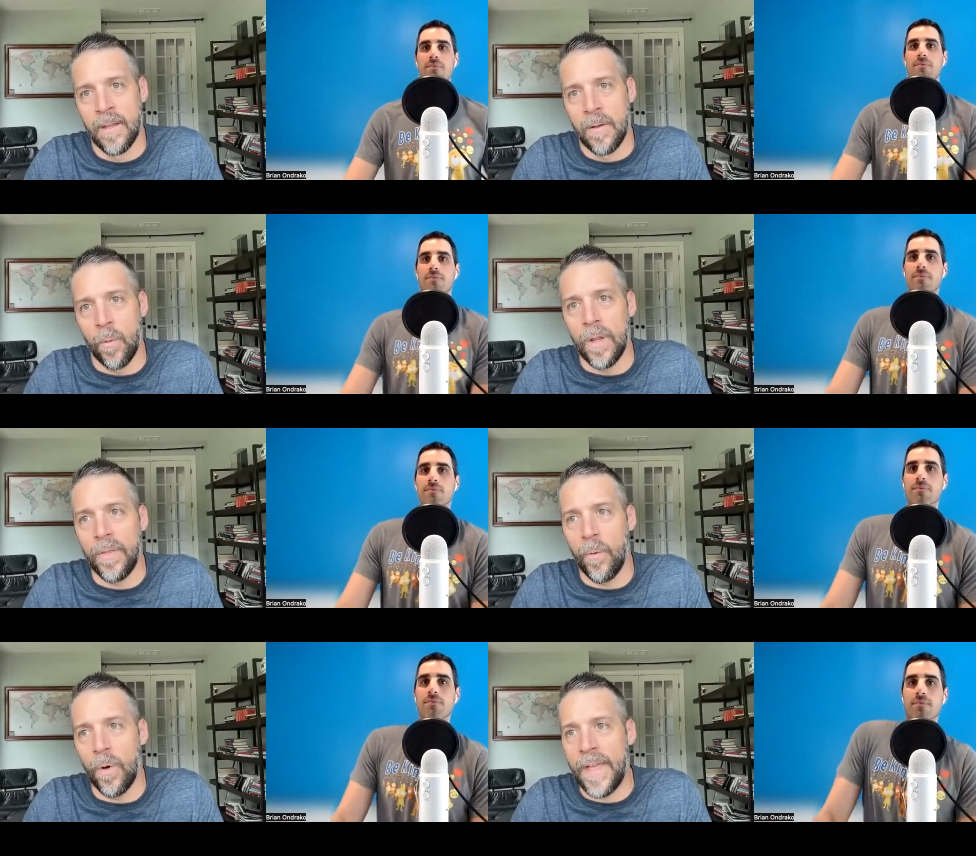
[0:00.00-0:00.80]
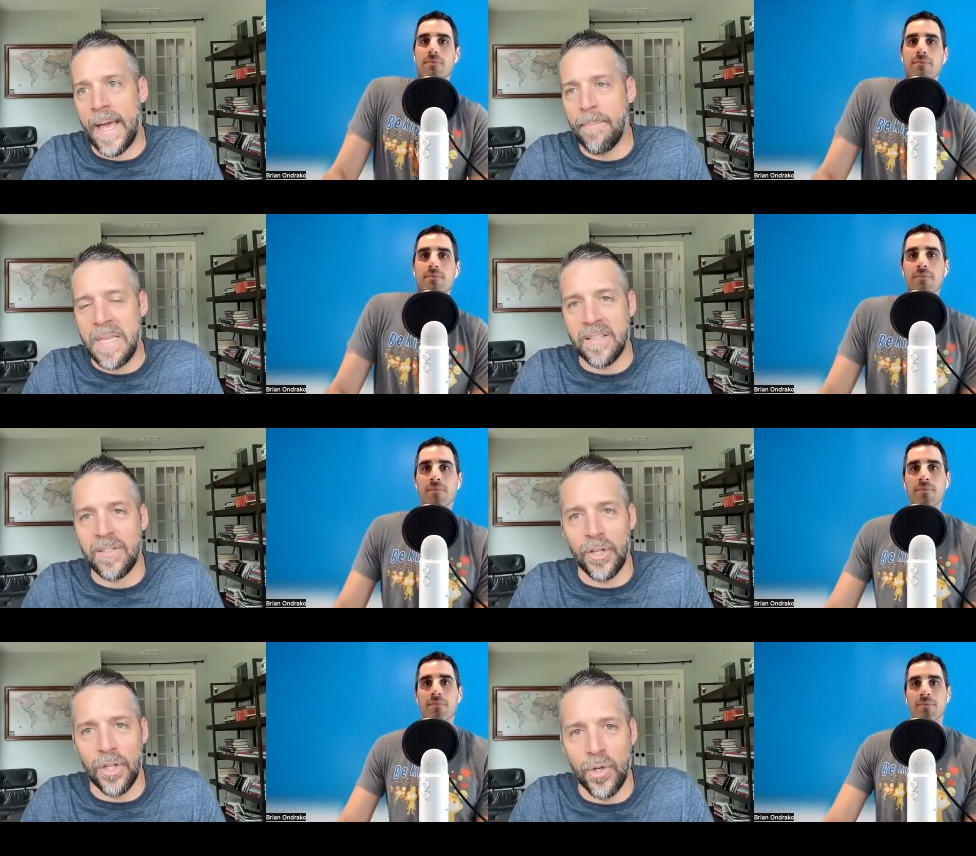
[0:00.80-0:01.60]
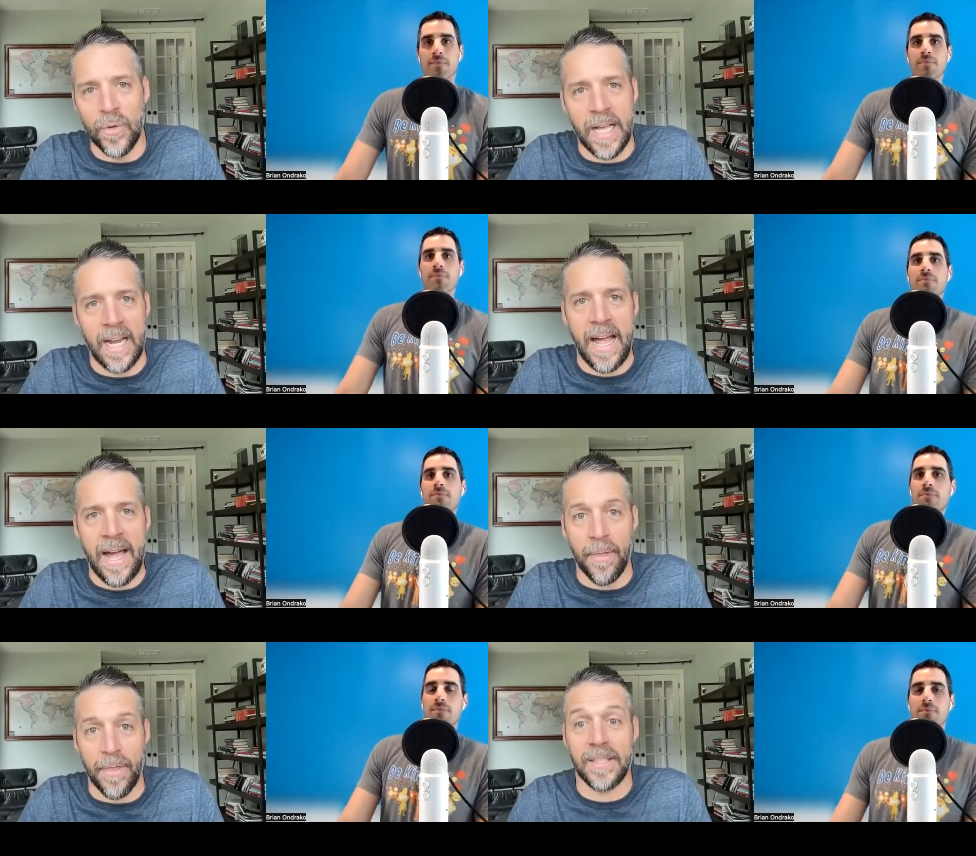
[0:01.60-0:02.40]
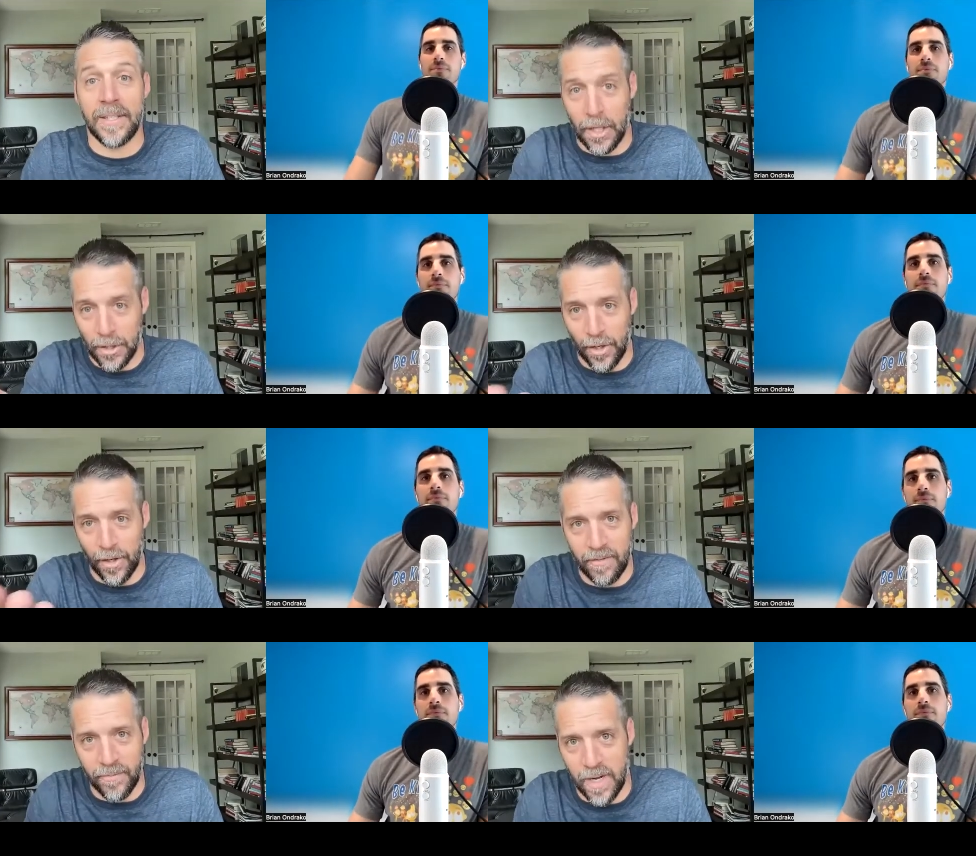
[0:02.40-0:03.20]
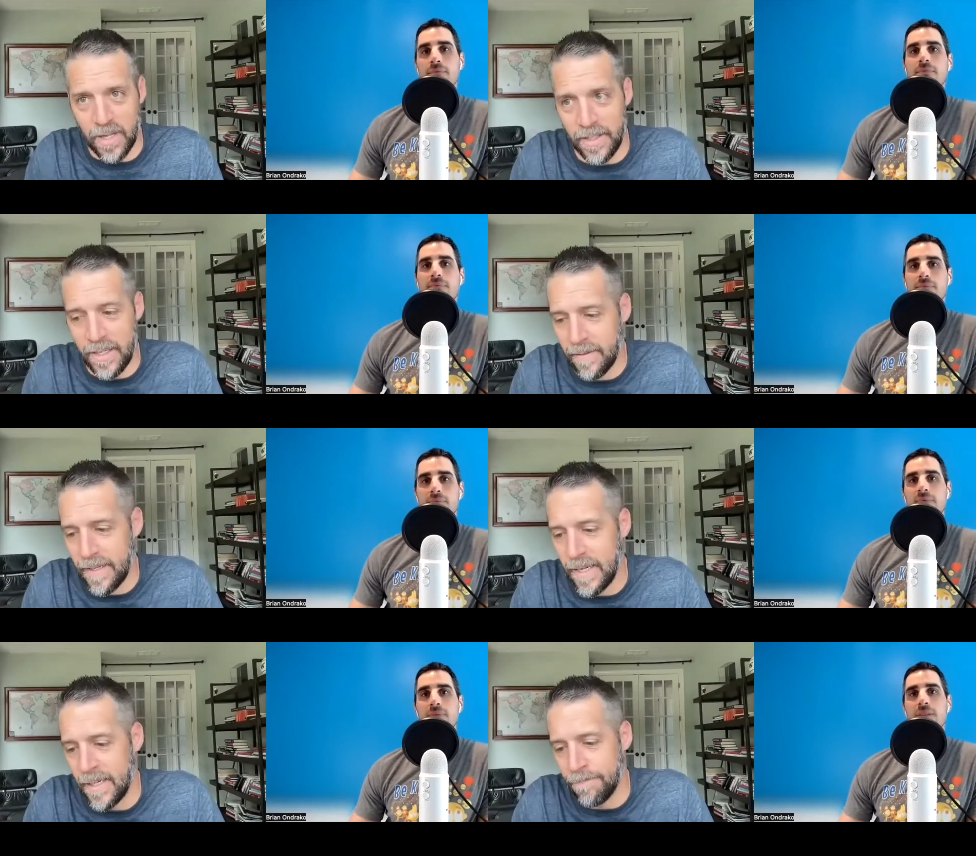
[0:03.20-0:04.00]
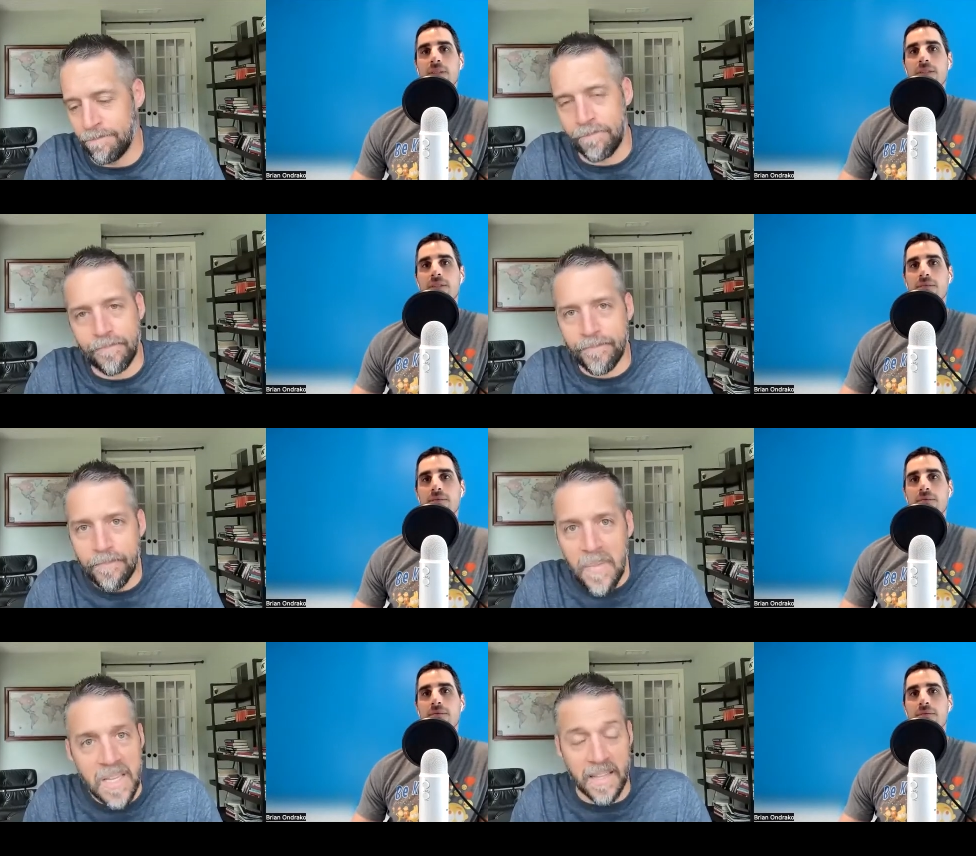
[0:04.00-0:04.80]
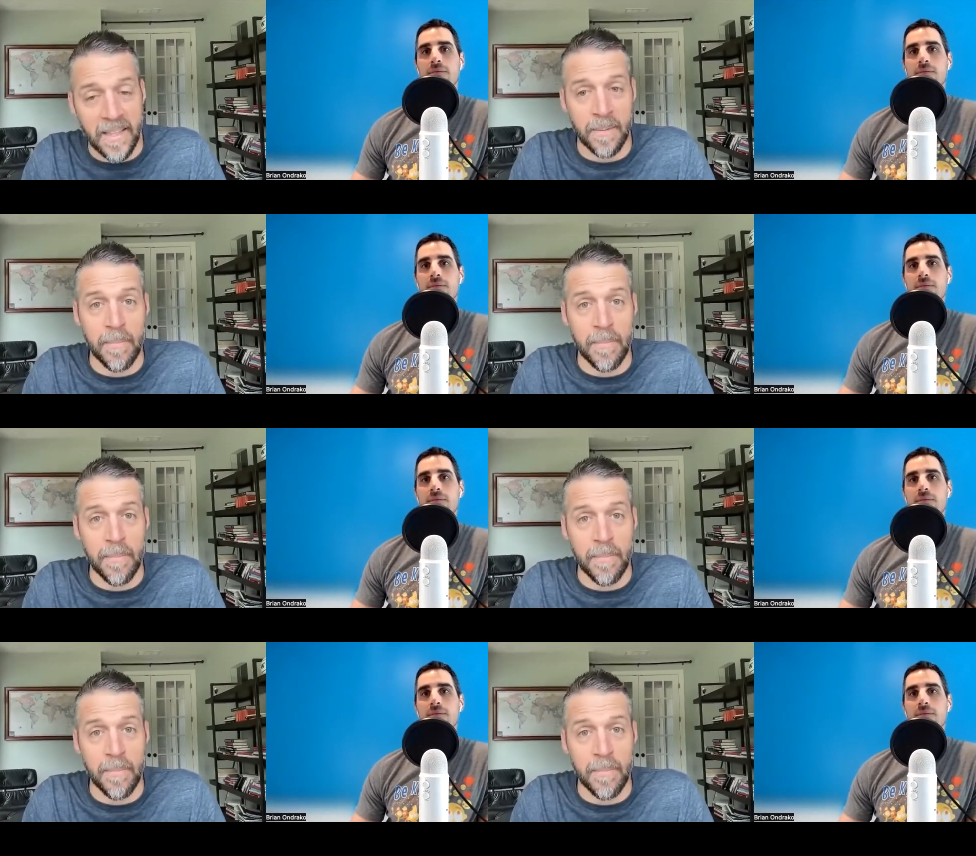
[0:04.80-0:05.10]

Speaker 1: what what that means to you and kind of how this got started, frankly. Um, I think the